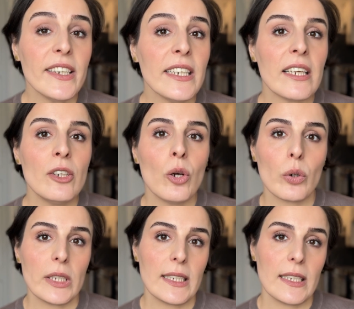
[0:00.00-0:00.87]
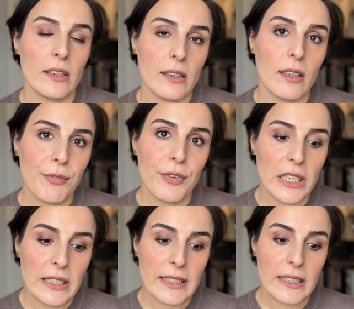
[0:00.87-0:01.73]
did notice a
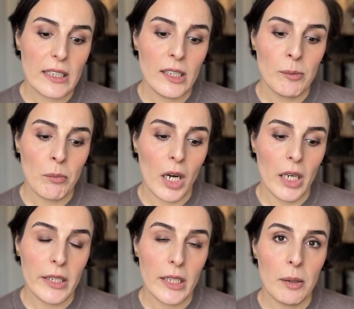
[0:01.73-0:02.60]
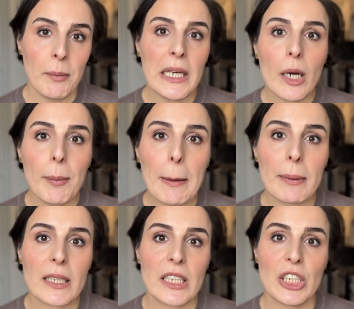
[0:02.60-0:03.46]
difference in my makeup
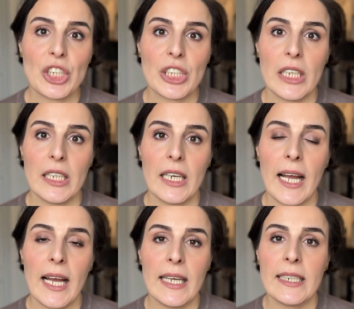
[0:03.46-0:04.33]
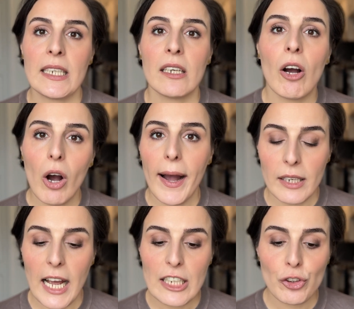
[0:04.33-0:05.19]
application and in how
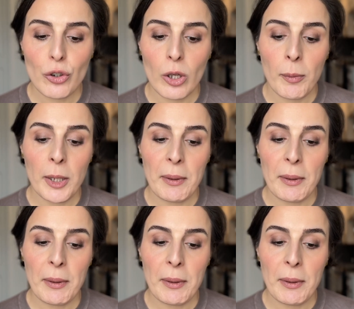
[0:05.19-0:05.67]
natural my